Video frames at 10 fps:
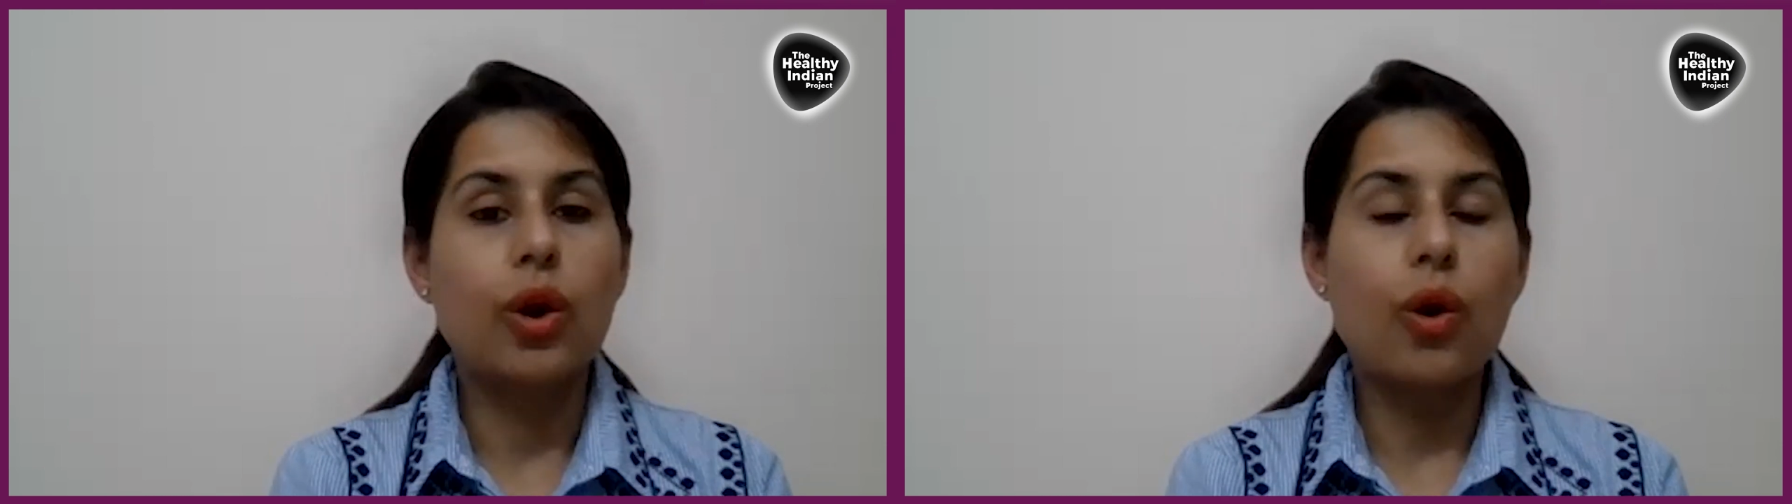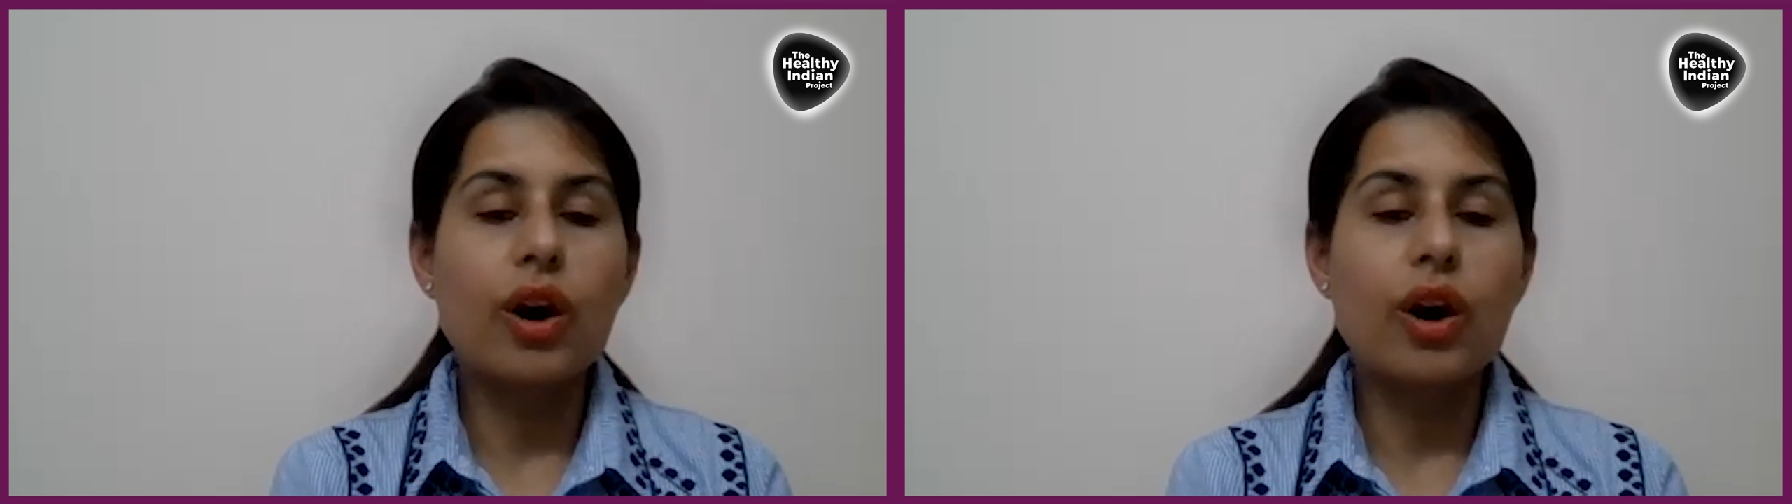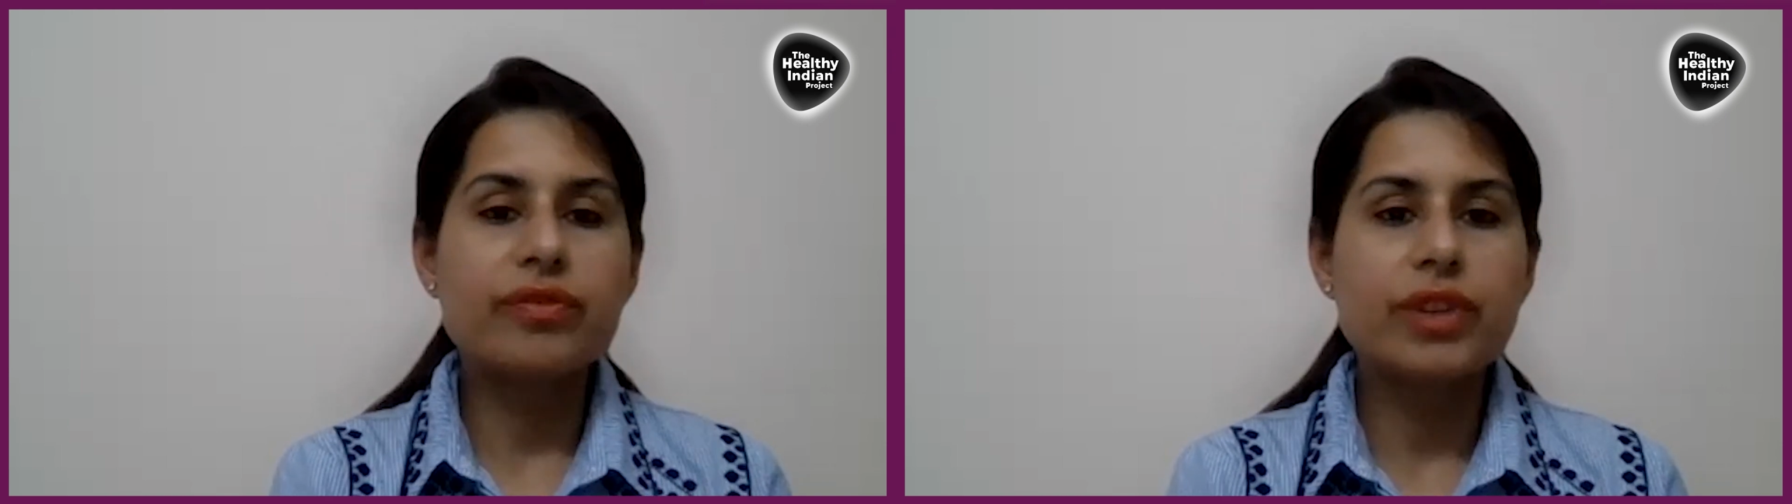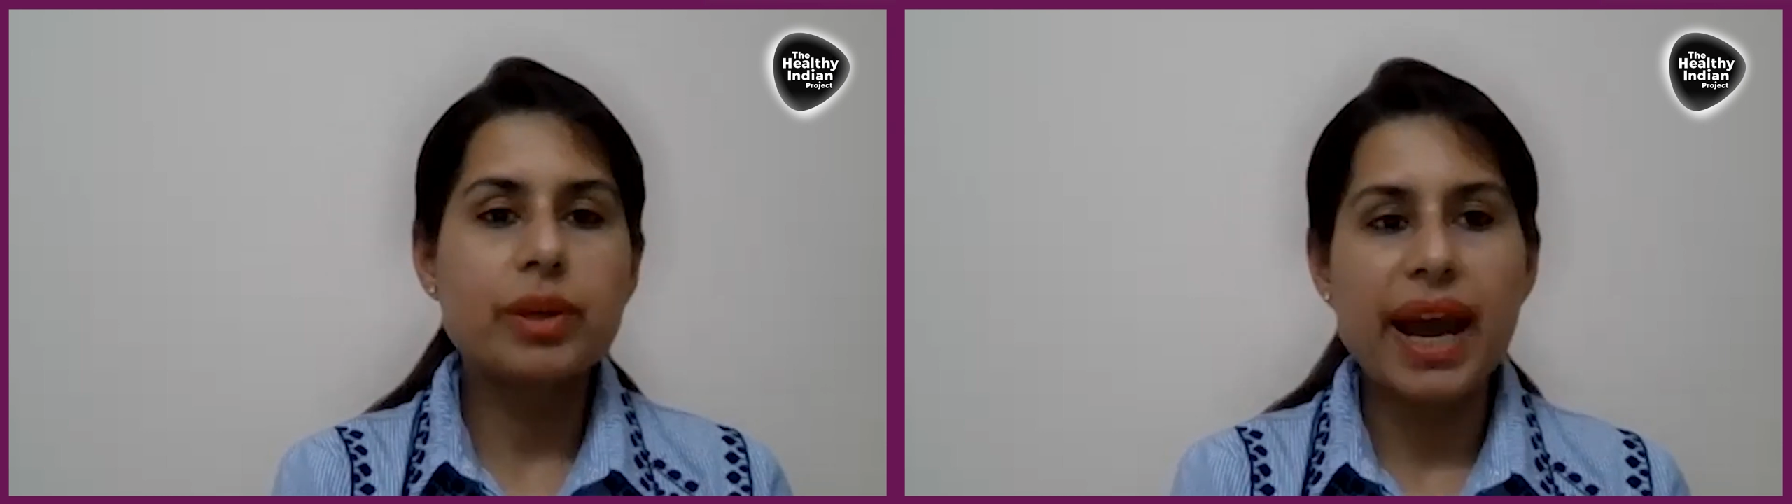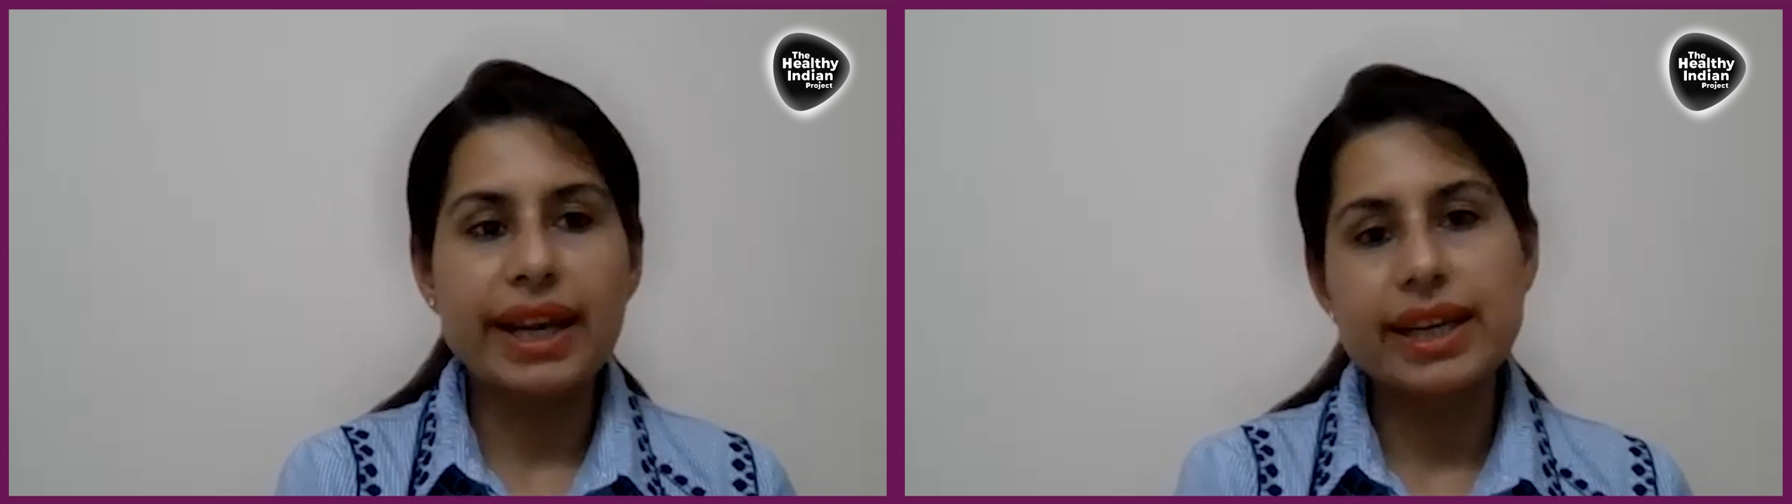Or if
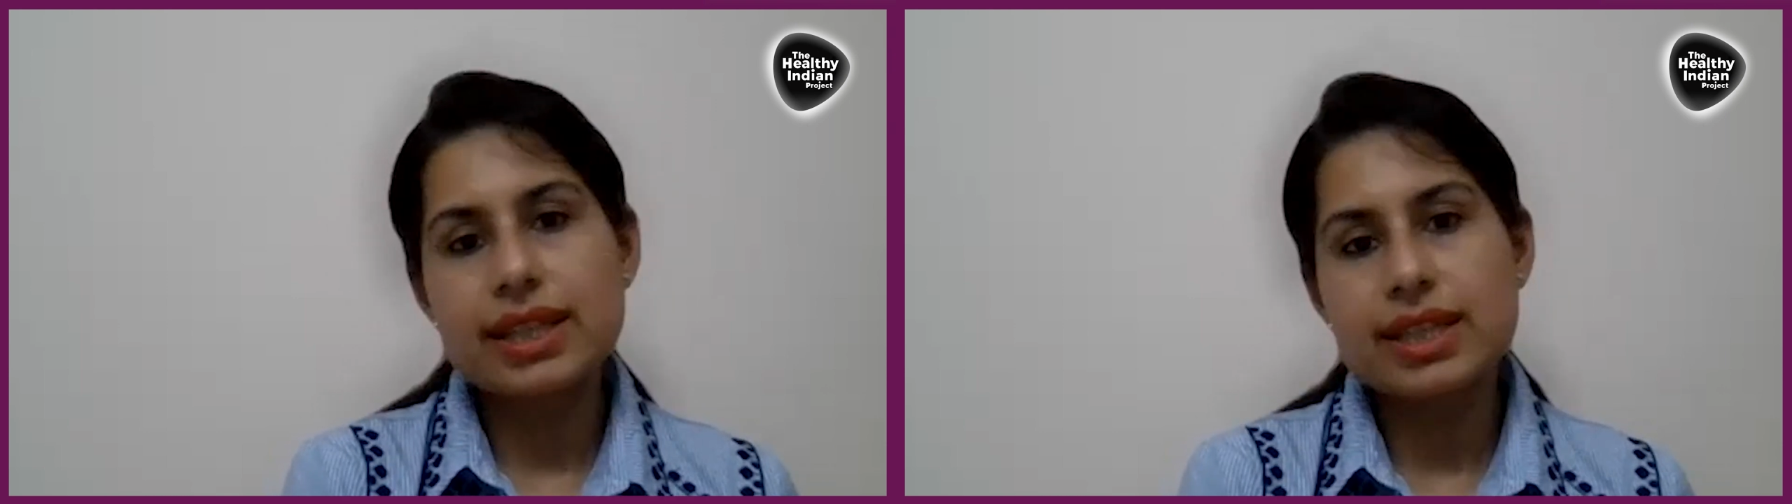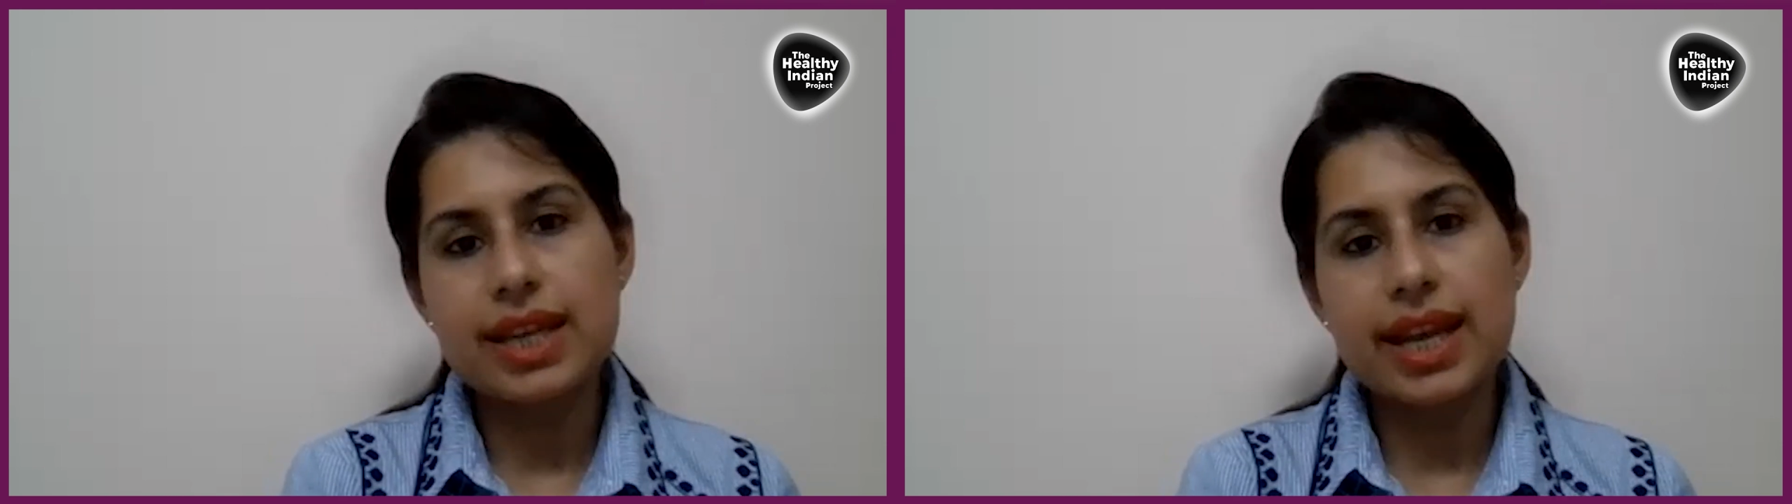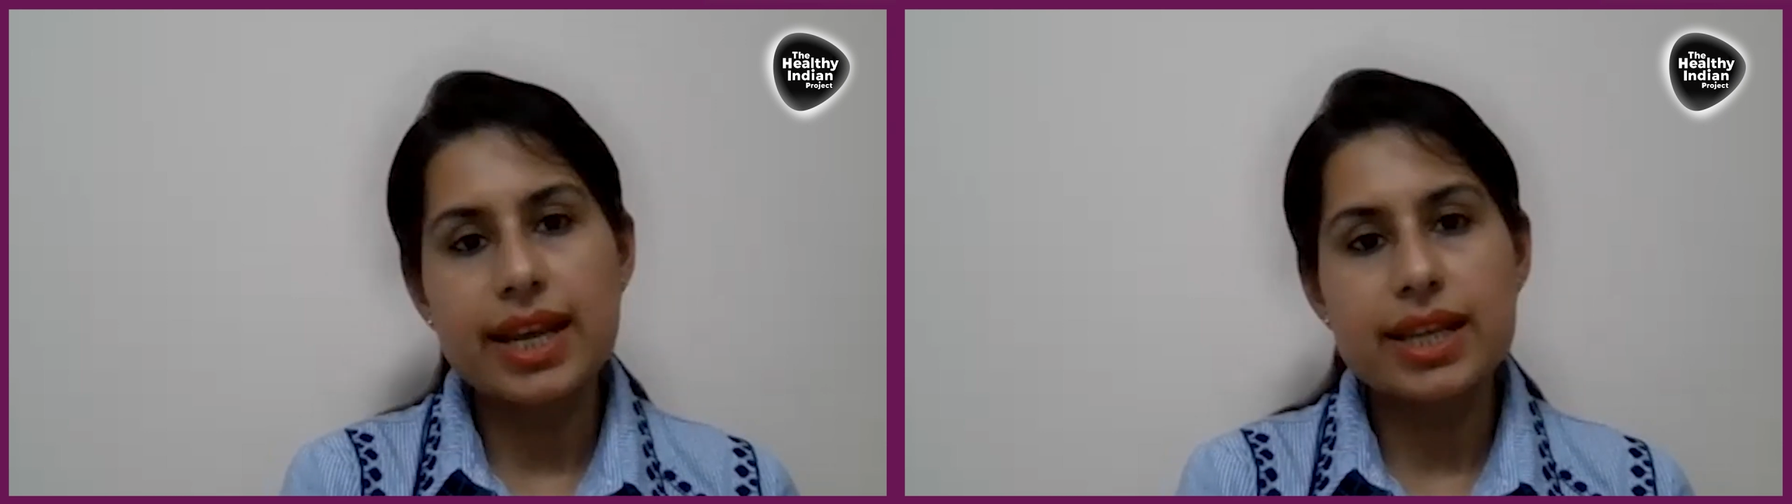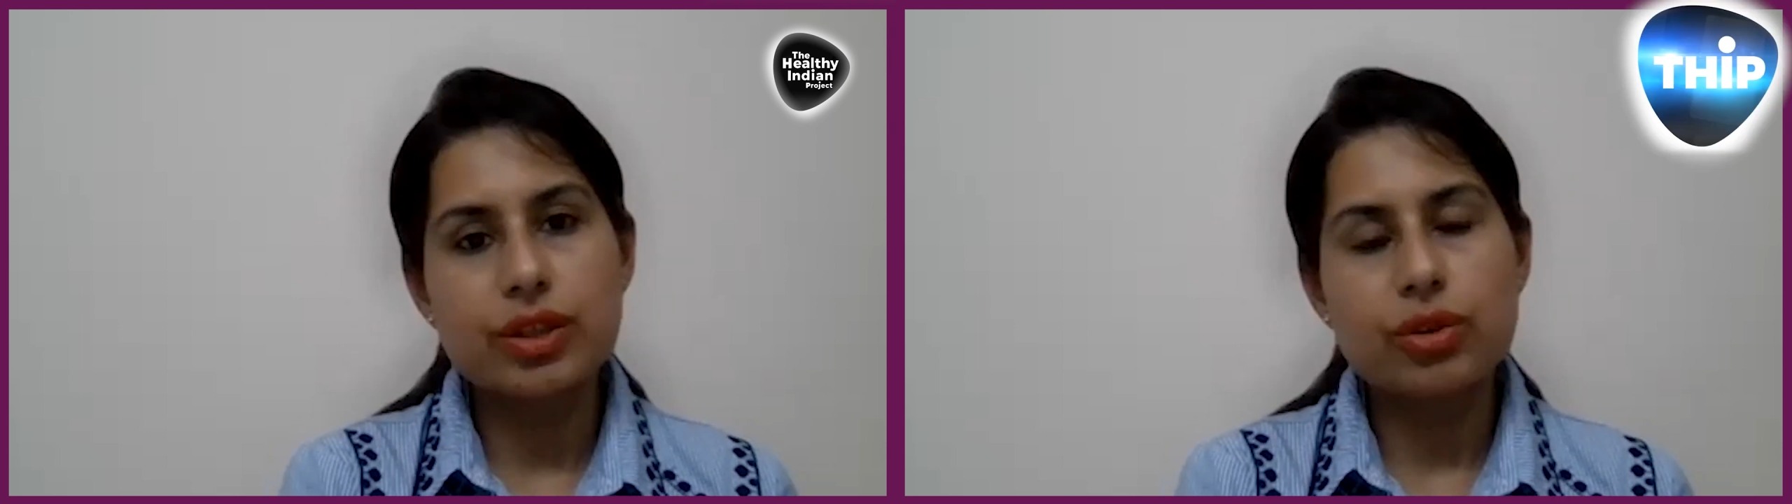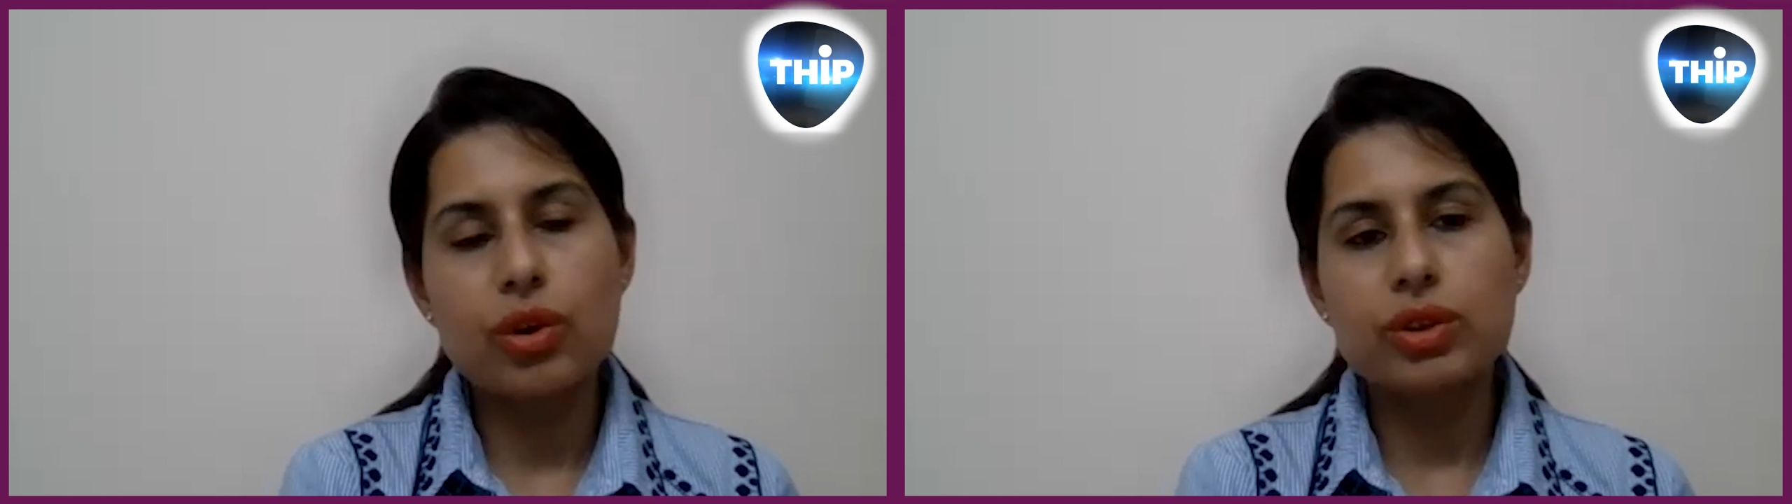the packet says,